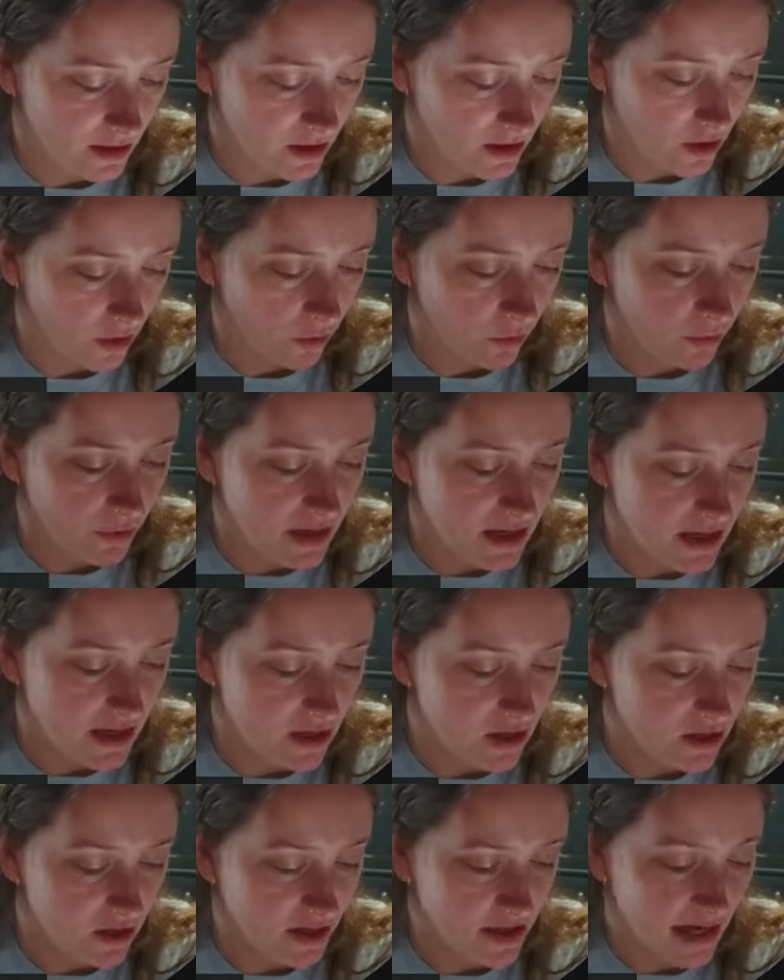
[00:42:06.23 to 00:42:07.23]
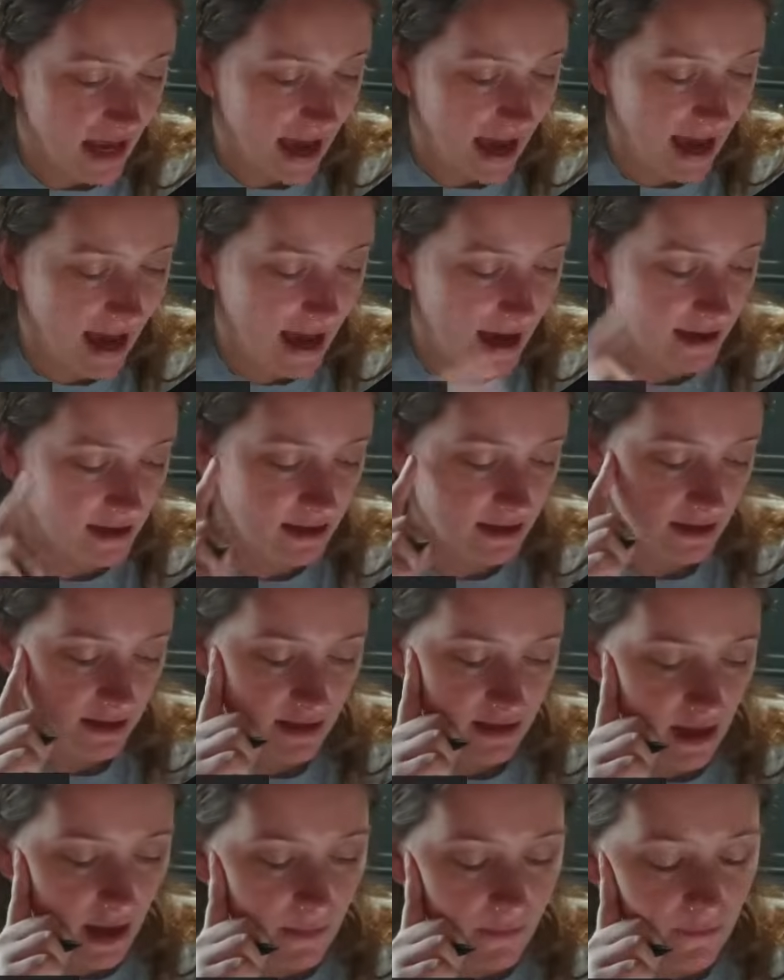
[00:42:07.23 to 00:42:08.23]
we could add
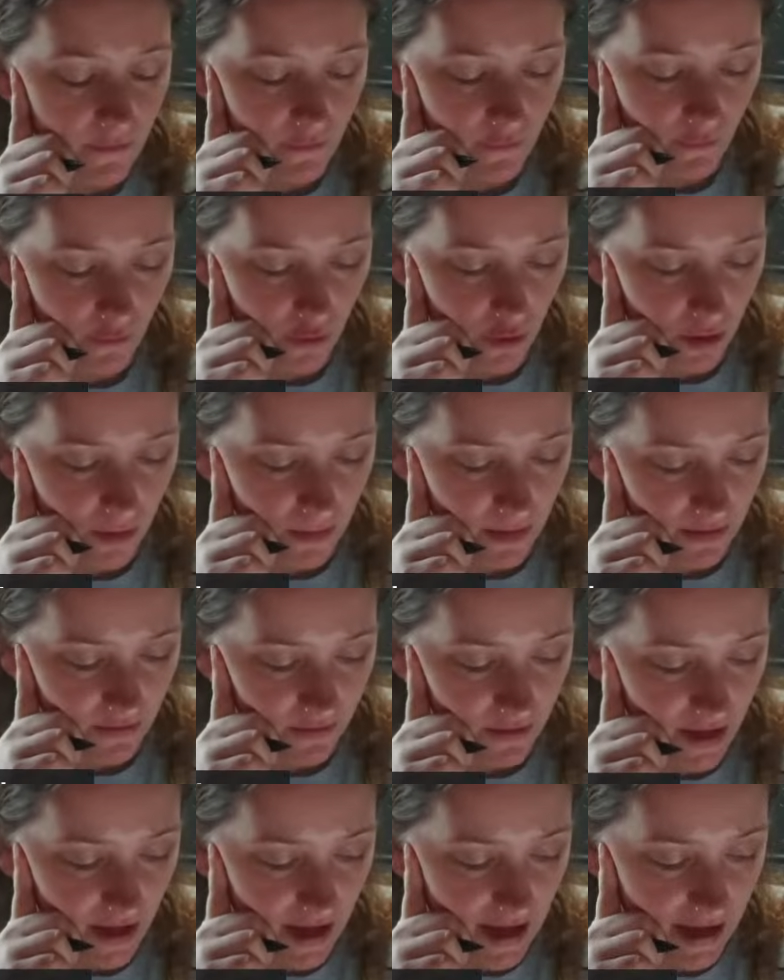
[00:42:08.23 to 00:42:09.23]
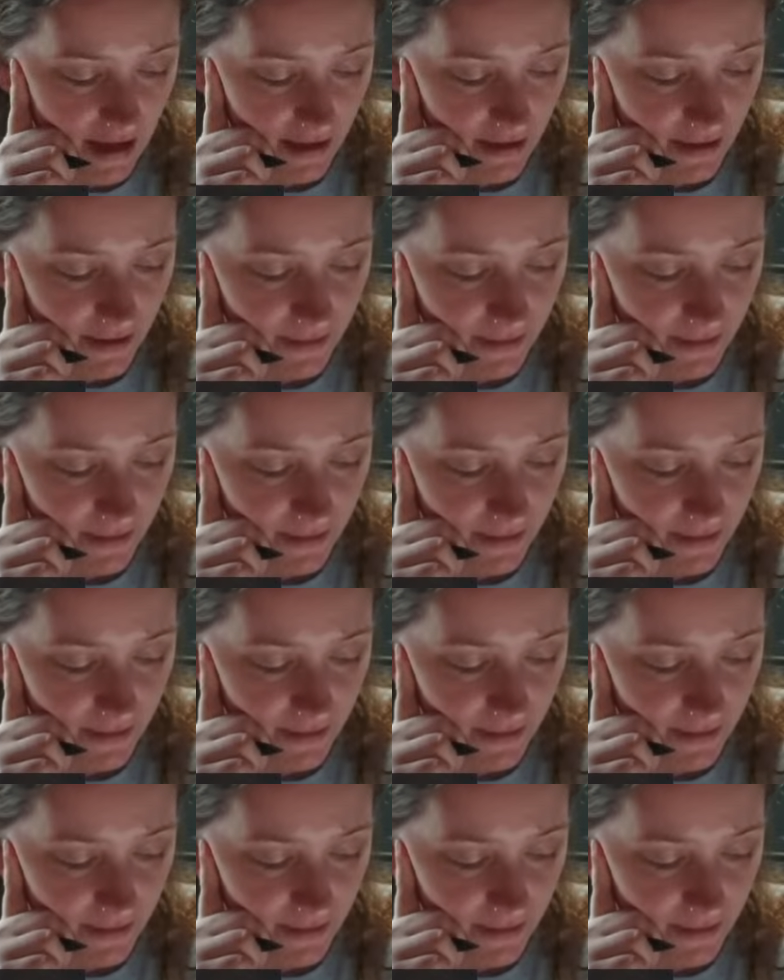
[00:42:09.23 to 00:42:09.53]
some form of like,